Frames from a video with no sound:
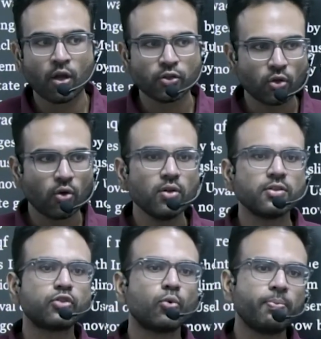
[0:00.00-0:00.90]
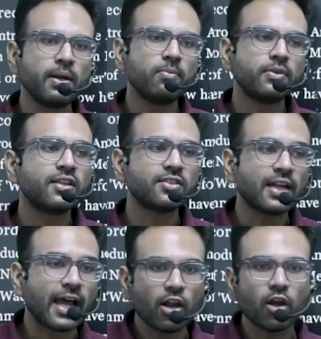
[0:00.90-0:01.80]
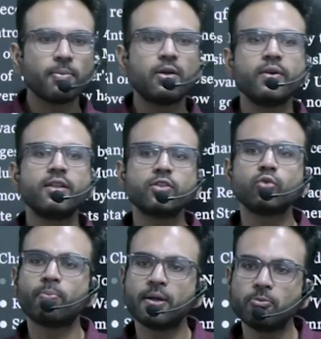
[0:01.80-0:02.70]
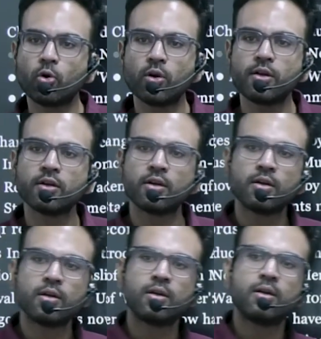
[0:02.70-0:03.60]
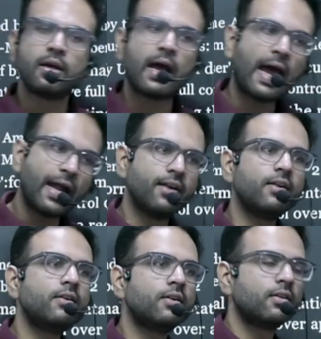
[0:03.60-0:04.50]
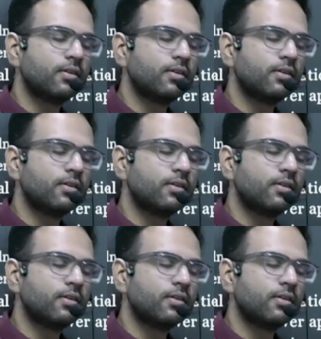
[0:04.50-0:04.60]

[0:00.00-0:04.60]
So there is a dialogue between the Supreme Court and